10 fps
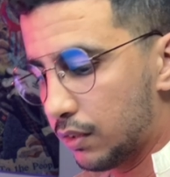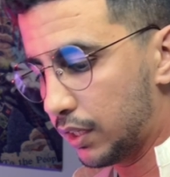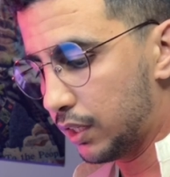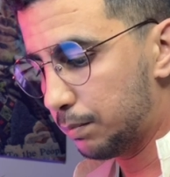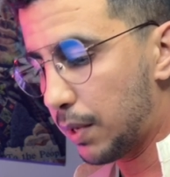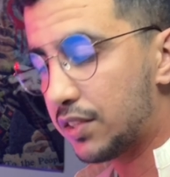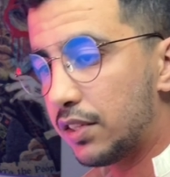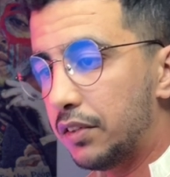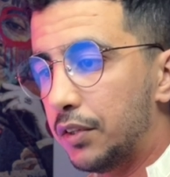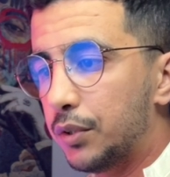and paste
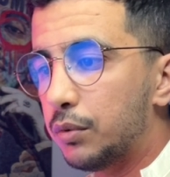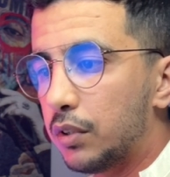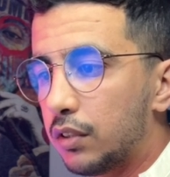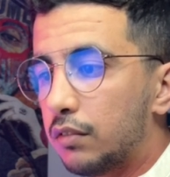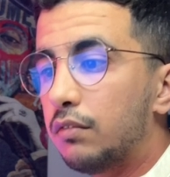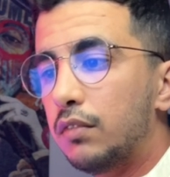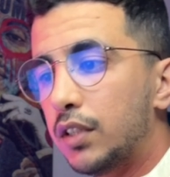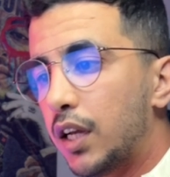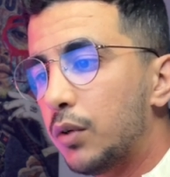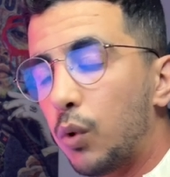in the new one,
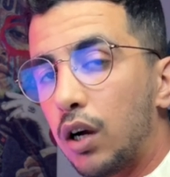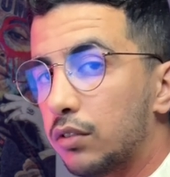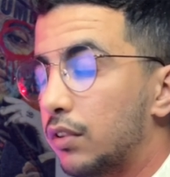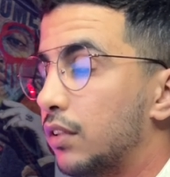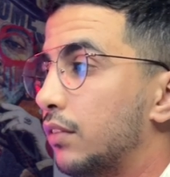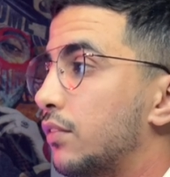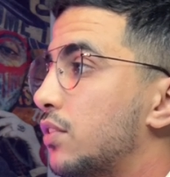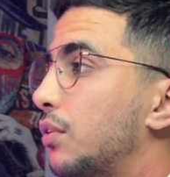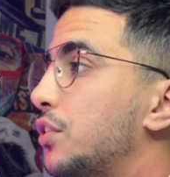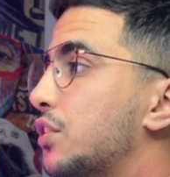and we are done.
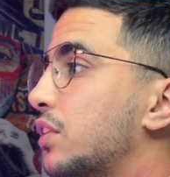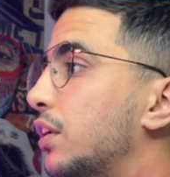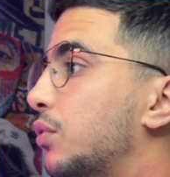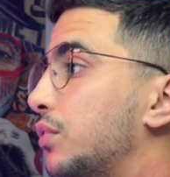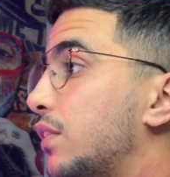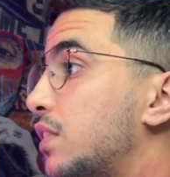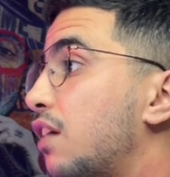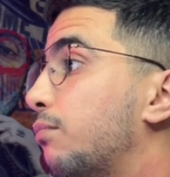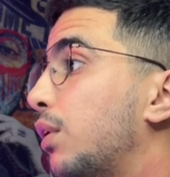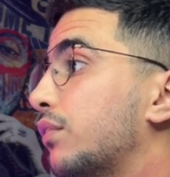So let's just click on the
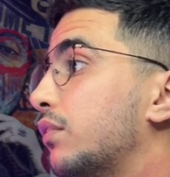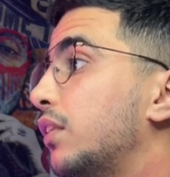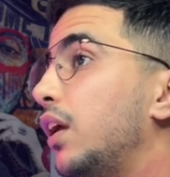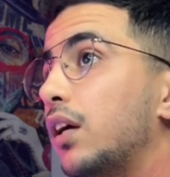save button.